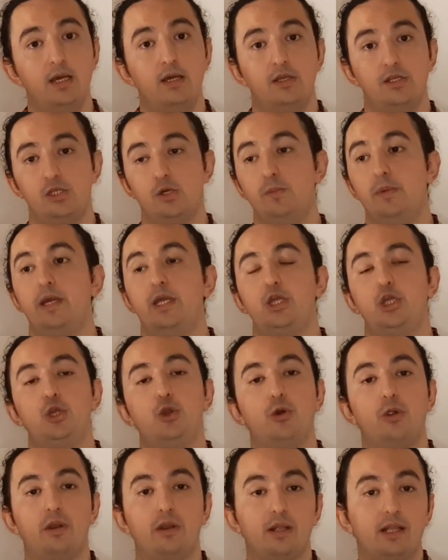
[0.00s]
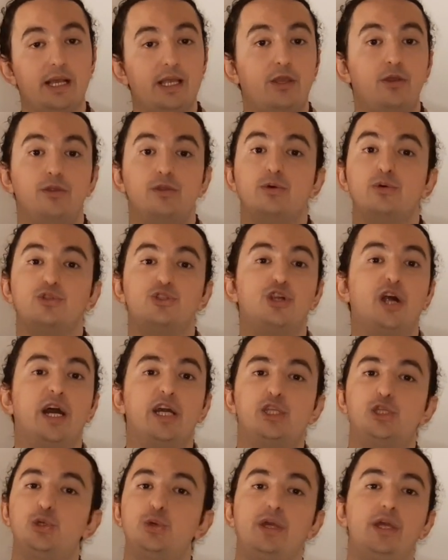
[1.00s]
so make sure like you don't try
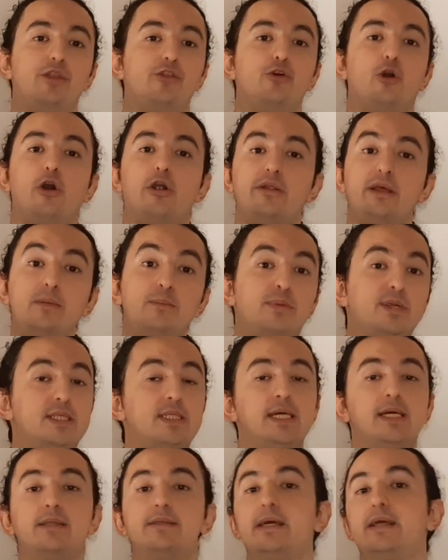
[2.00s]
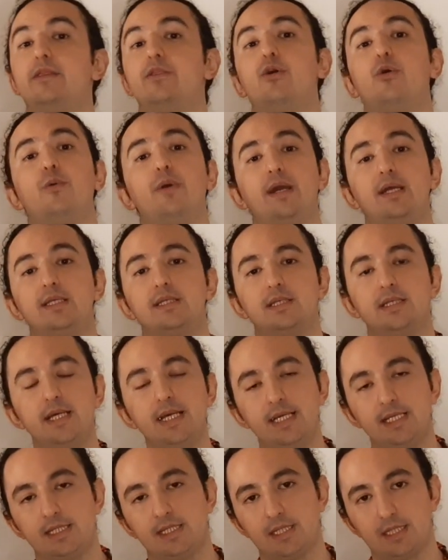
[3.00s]
to ignore them, pretend they don't
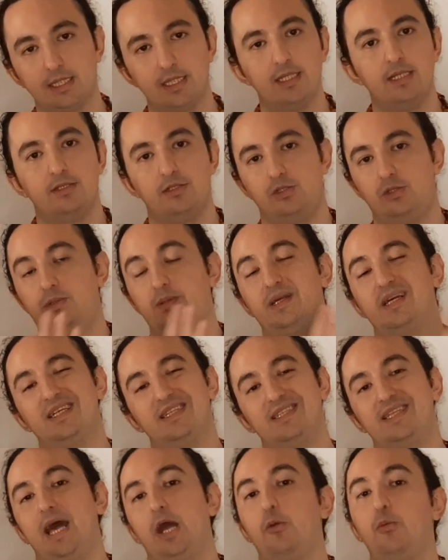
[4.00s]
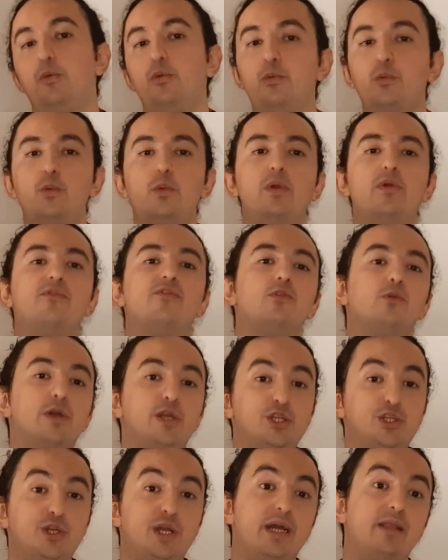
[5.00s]
exist, because that will
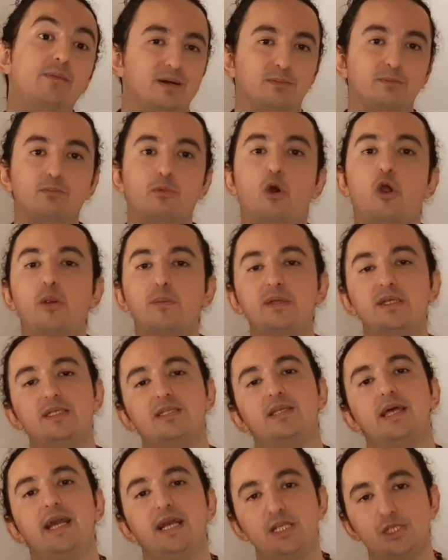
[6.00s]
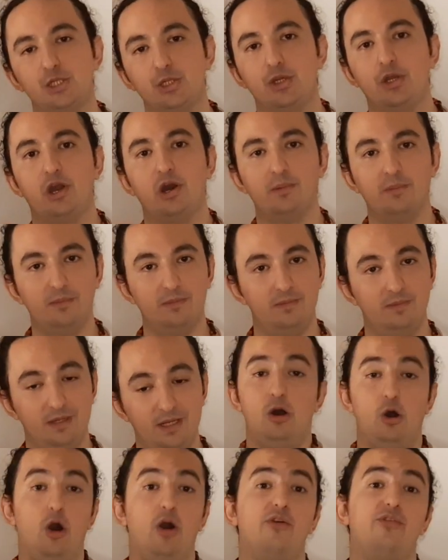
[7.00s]
influence more mistakes to come.
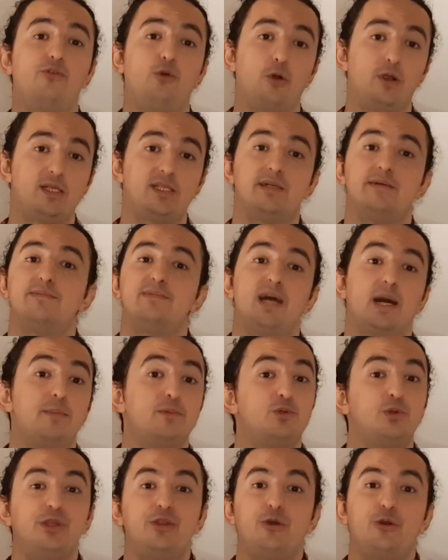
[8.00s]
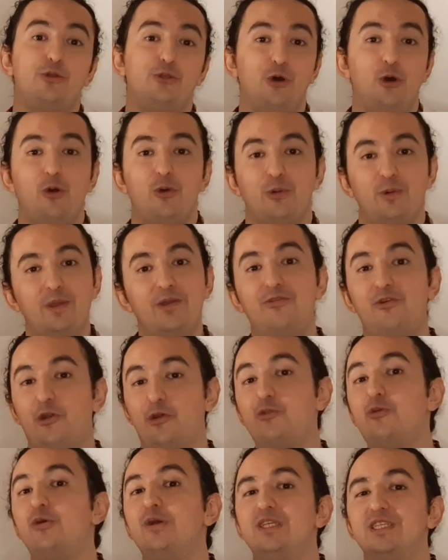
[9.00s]
Of course, sometimes we don't know if you're
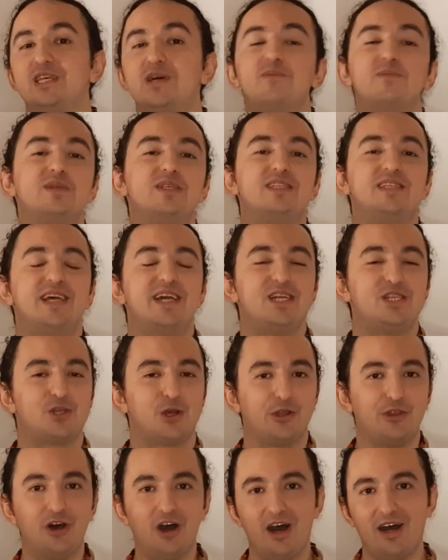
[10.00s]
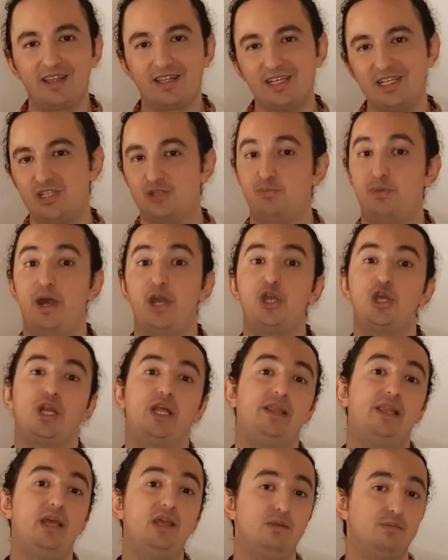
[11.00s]
doing some mistakes or not, especially
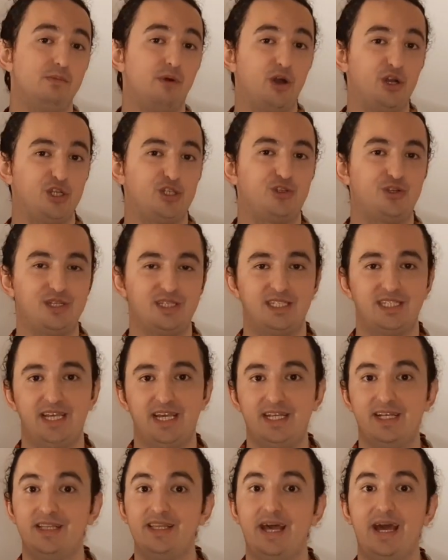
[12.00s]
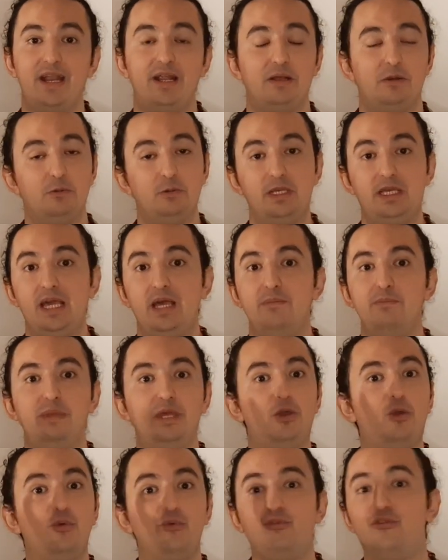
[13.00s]
in the Imox Trecena, that we can be
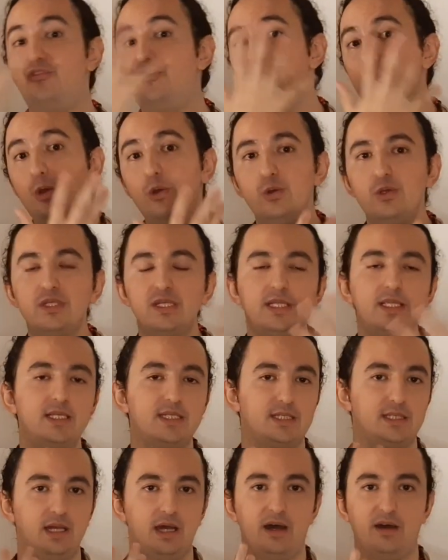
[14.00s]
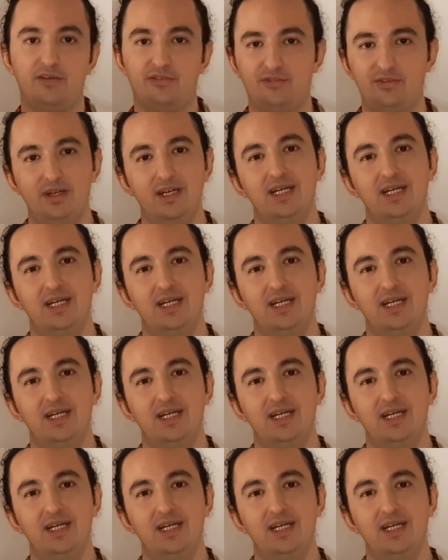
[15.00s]
confusing stuff.